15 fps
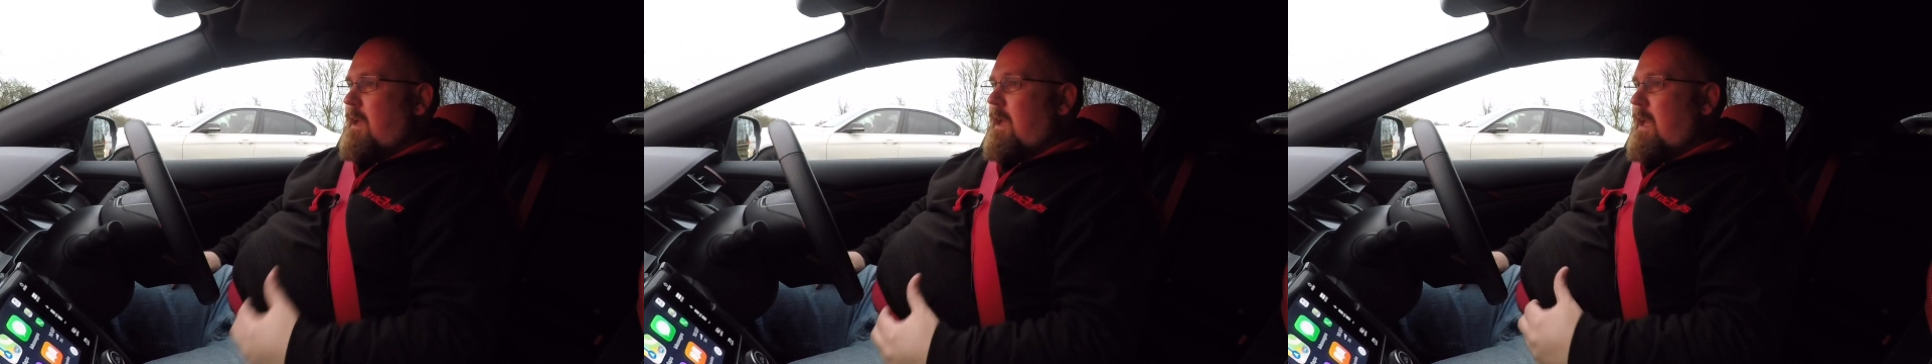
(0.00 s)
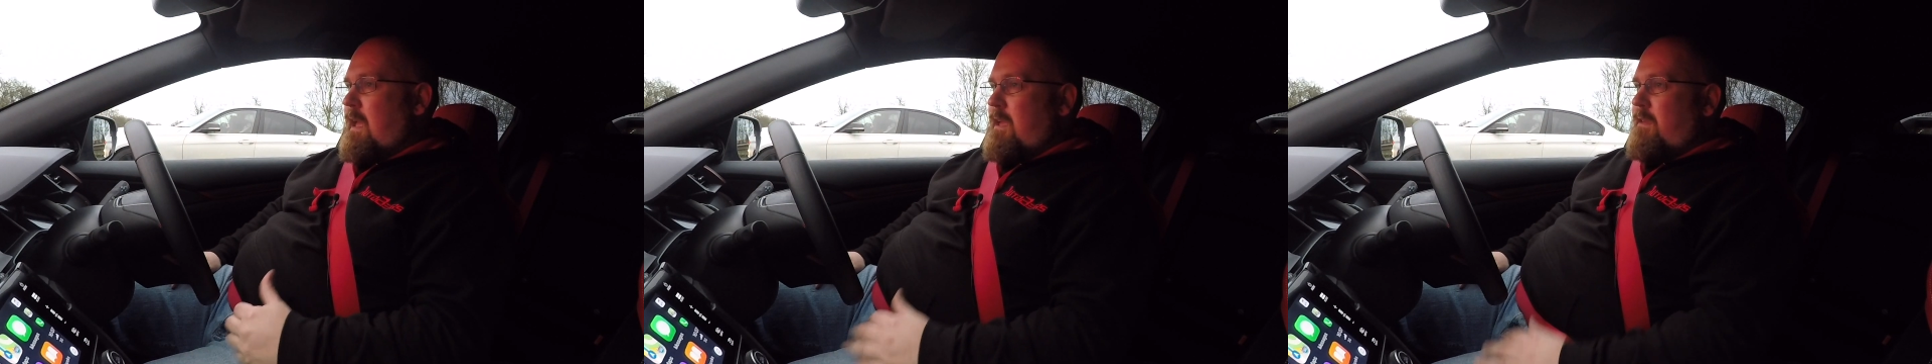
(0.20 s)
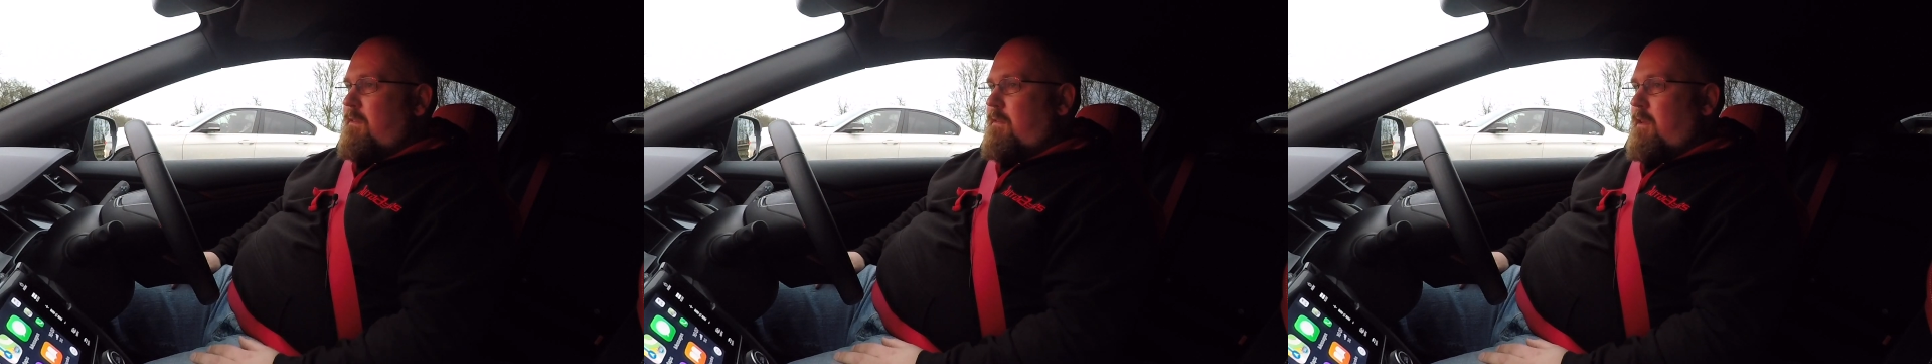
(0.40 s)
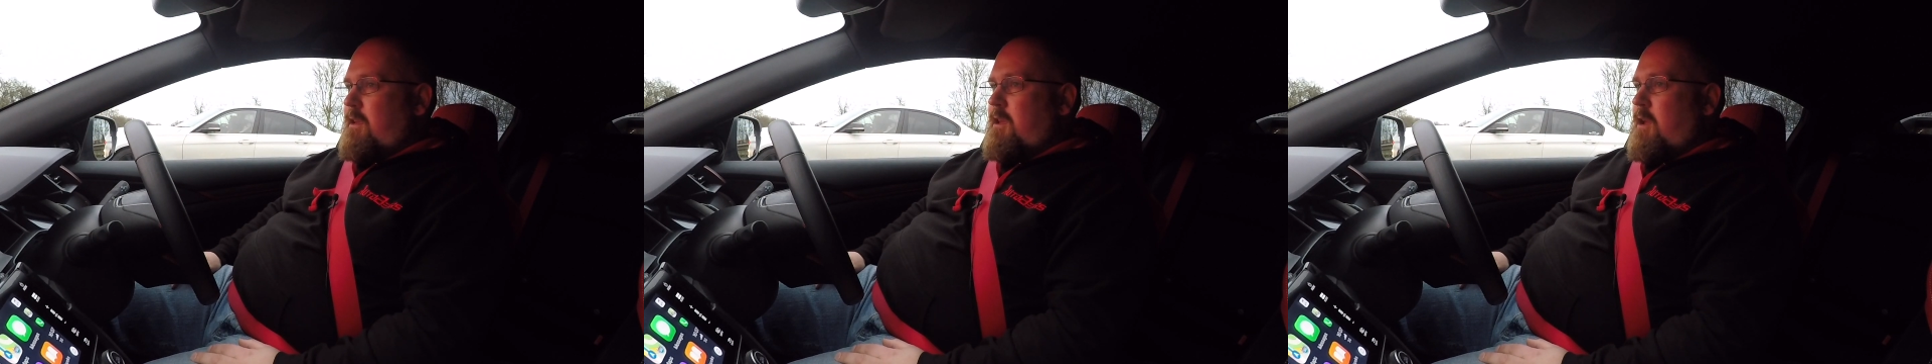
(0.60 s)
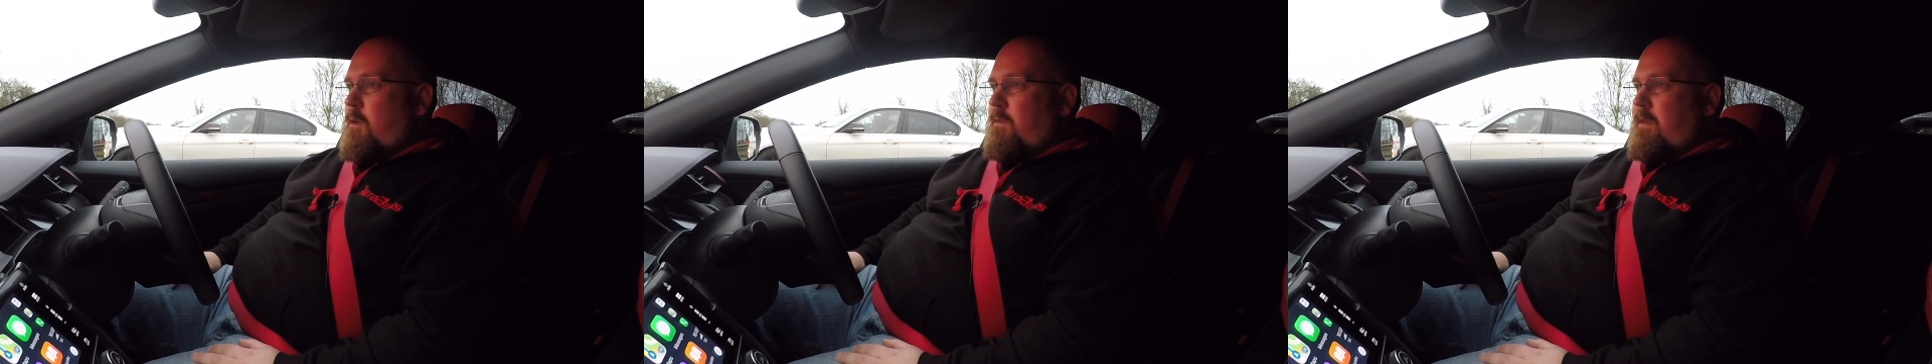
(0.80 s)
is
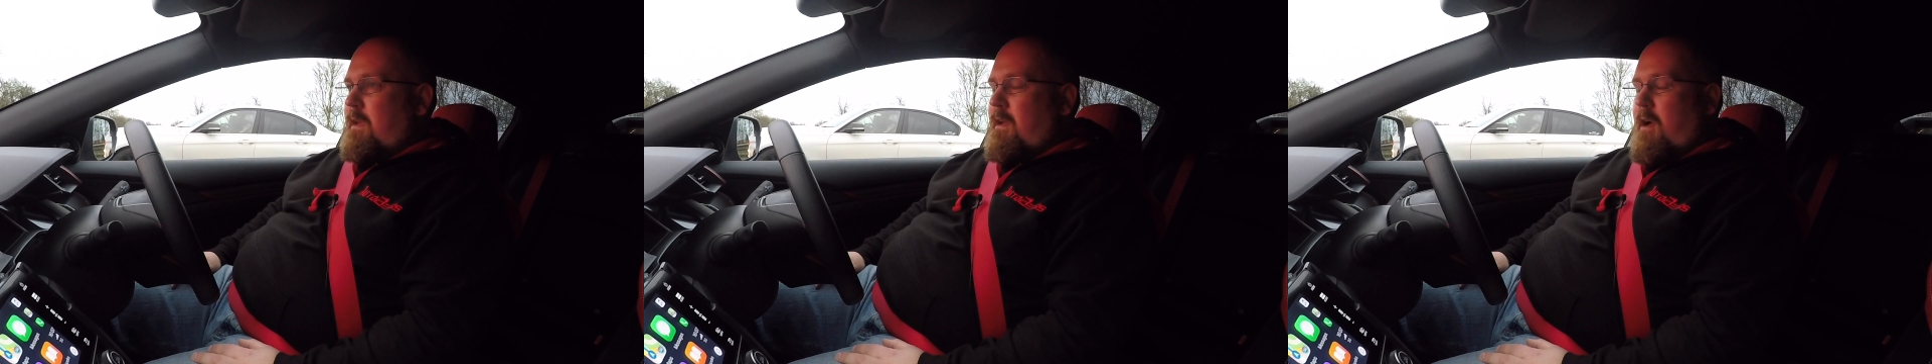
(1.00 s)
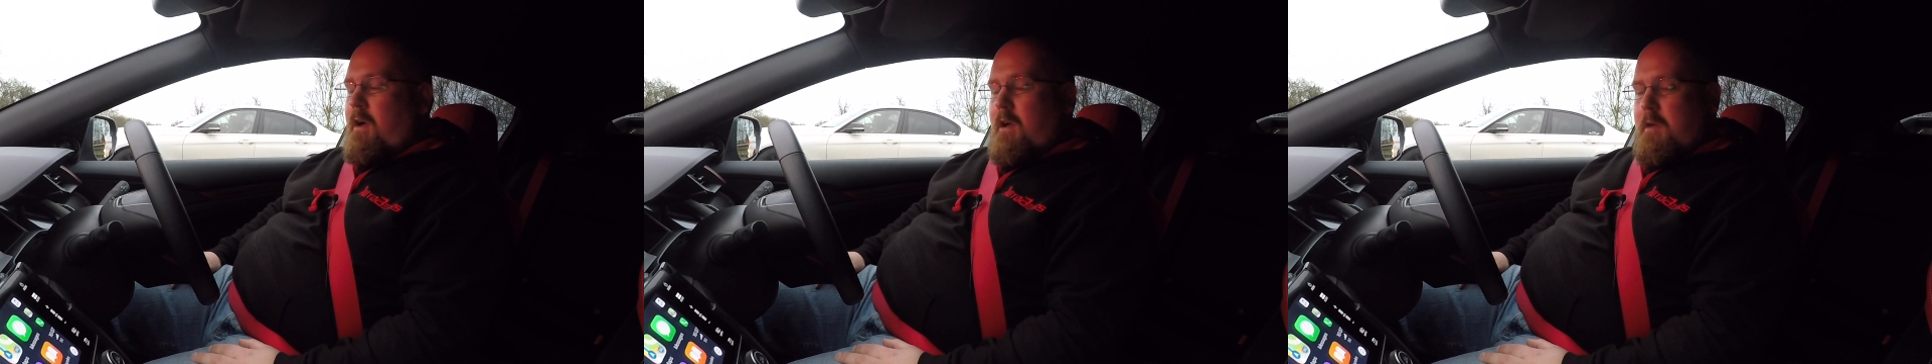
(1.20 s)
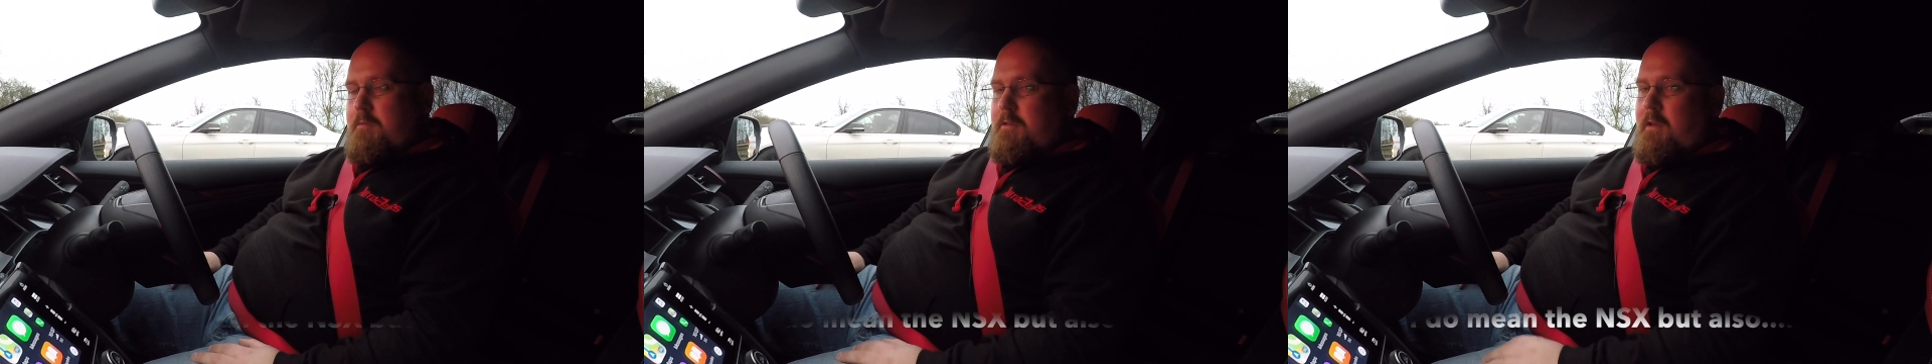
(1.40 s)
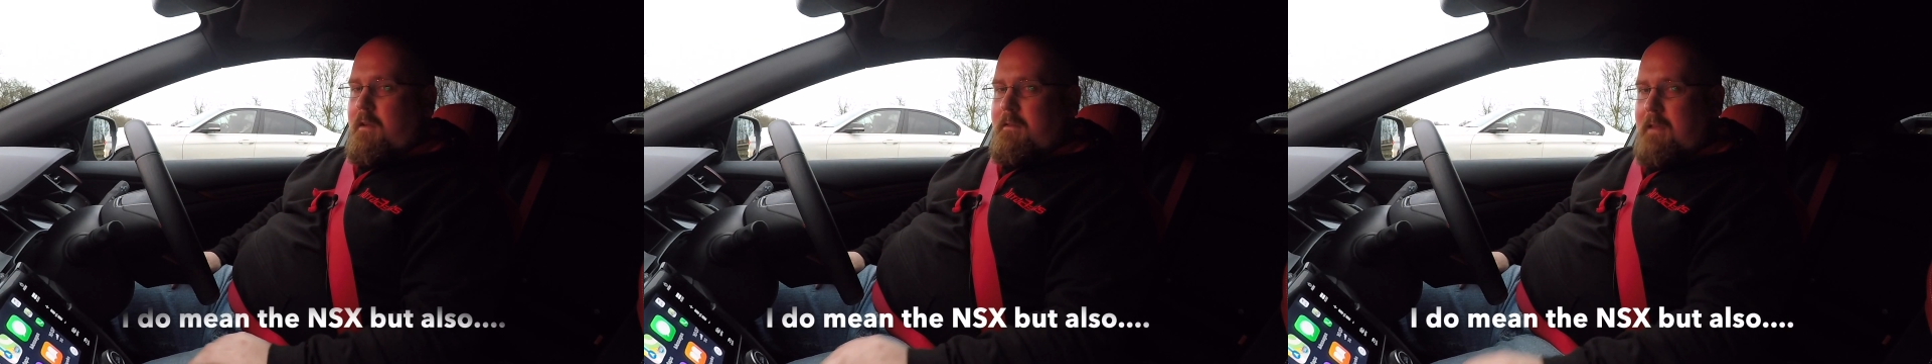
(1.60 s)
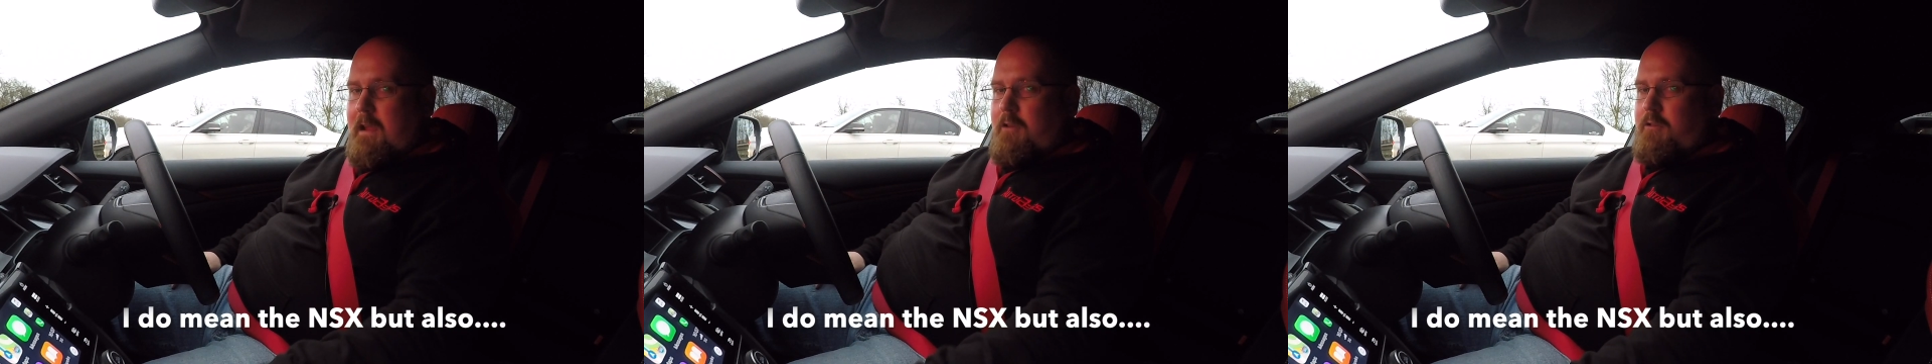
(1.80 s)
using
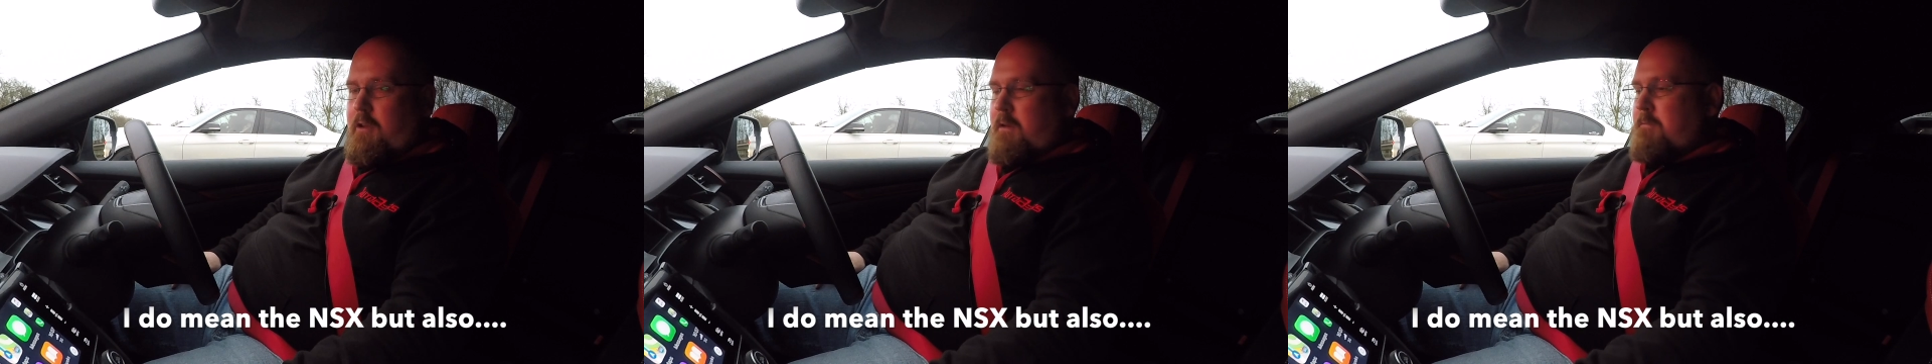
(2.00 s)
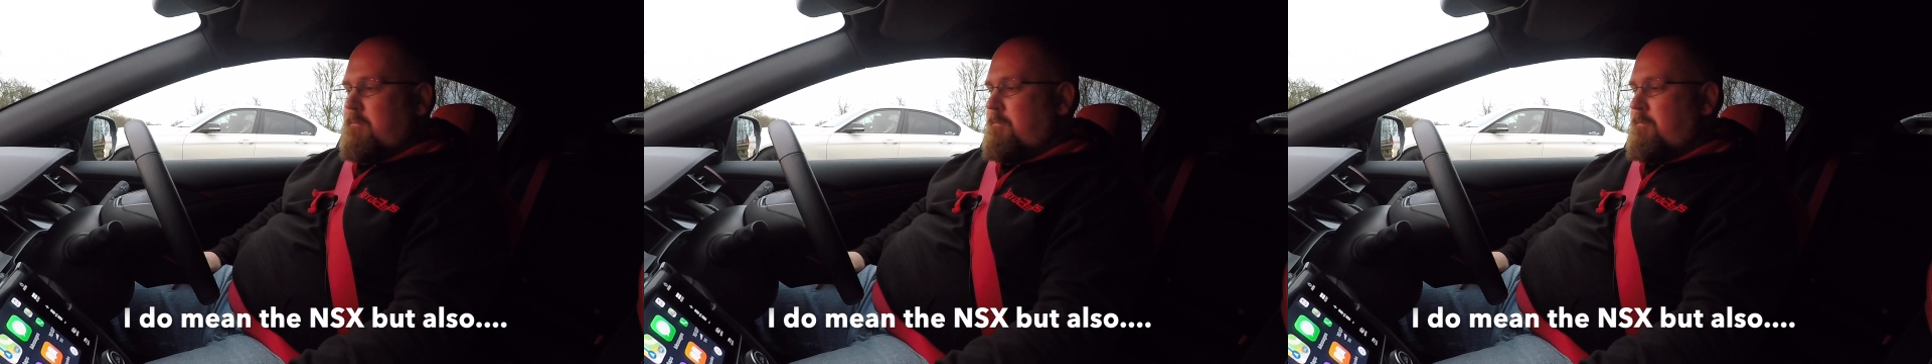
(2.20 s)
hybridization.